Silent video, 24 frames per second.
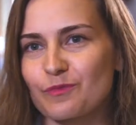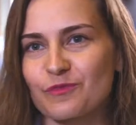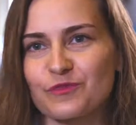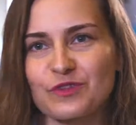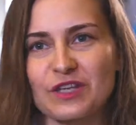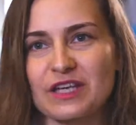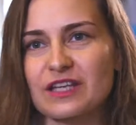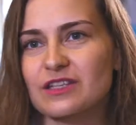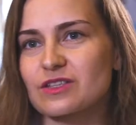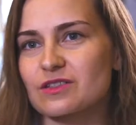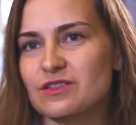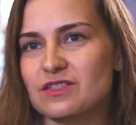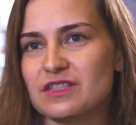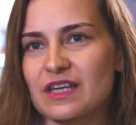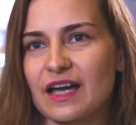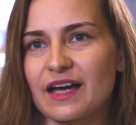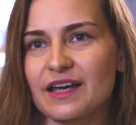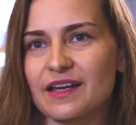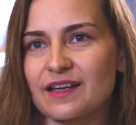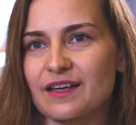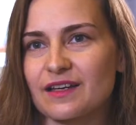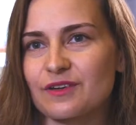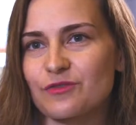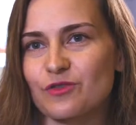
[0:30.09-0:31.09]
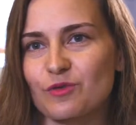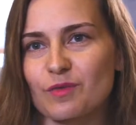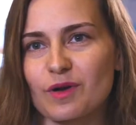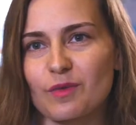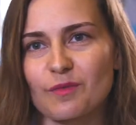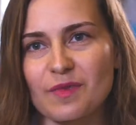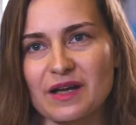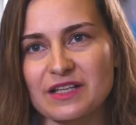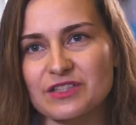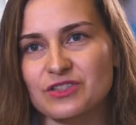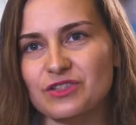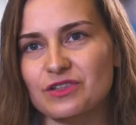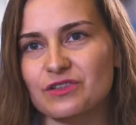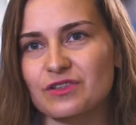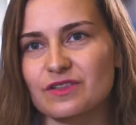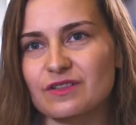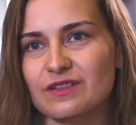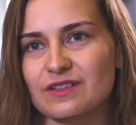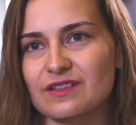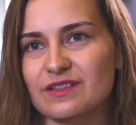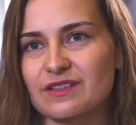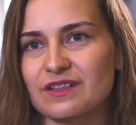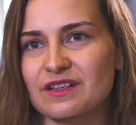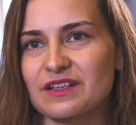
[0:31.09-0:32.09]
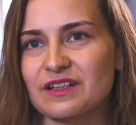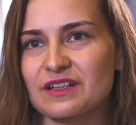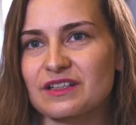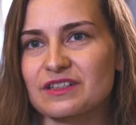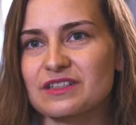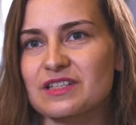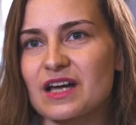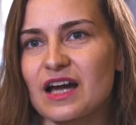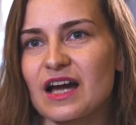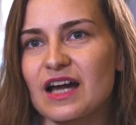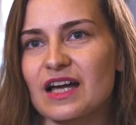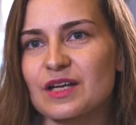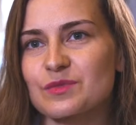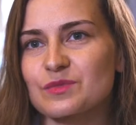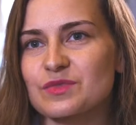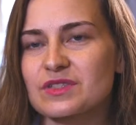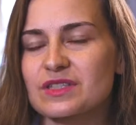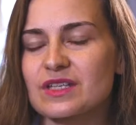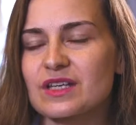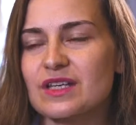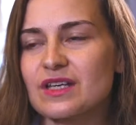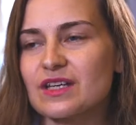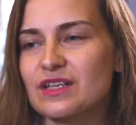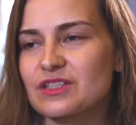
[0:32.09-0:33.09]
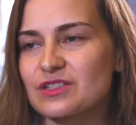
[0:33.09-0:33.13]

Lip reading: thing to study for my master's times.